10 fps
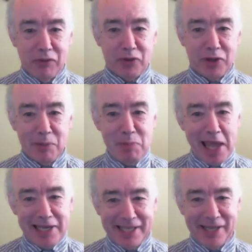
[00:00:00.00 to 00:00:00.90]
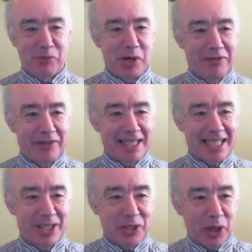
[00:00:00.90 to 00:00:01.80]
have come later when I've
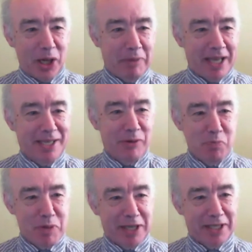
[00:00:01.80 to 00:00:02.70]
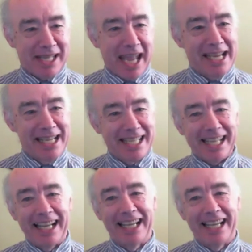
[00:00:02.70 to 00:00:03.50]
actually tried betting with bigger stakes.